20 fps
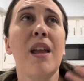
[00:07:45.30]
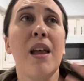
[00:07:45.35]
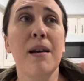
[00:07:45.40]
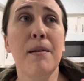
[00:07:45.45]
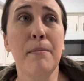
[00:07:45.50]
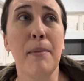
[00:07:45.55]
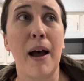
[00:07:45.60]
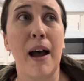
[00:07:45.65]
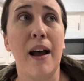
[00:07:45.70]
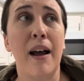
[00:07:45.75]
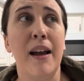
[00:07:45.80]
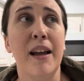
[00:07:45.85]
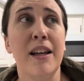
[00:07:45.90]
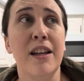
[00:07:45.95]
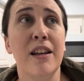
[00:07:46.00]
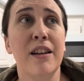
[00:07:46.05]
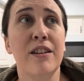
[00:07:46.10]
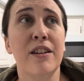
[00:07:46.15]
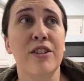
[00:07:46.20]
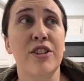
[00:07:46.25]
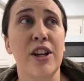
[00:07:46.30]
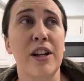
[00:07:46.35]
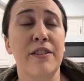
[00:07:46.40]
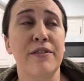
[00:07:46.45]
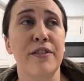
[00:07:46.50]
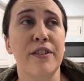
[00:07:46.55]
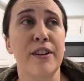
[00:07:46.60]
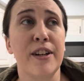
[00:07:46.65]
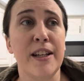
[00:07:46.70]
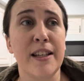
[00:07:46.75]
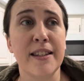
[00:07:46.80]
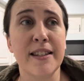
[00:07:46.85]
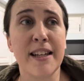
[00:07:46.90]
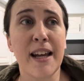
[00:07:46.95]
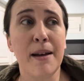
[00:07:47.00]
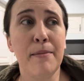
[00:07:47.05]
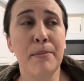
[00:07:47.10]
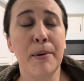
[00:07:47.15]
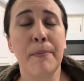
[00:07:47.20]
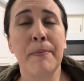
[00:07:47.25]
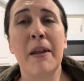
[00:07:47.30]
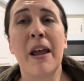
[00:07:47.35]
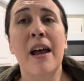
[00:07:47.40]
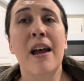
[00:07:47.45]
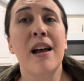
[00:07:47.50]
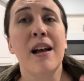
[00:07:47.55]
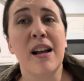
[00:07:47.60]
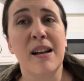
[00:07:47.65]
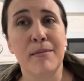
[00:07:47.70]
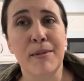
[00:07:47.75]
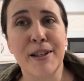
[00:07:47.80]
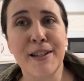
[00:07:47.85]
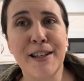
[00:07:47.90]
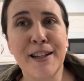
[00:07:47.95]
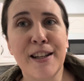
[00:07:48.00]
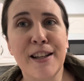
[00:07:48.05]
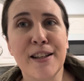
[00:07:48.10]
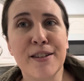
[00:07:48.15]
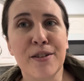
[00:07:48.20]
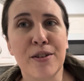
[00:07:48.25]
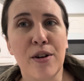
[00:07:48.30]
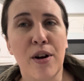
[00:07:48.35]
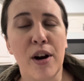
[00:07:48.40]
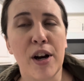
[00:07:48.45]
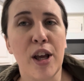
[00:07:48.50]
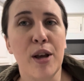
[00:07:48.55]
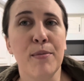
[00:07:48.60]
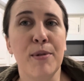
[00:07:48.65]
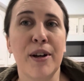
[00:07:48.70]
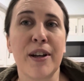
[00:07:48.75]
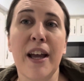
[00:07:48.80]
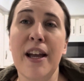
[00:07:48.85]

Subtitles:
by Jennifer Estep. I'm listening to this on audiobook,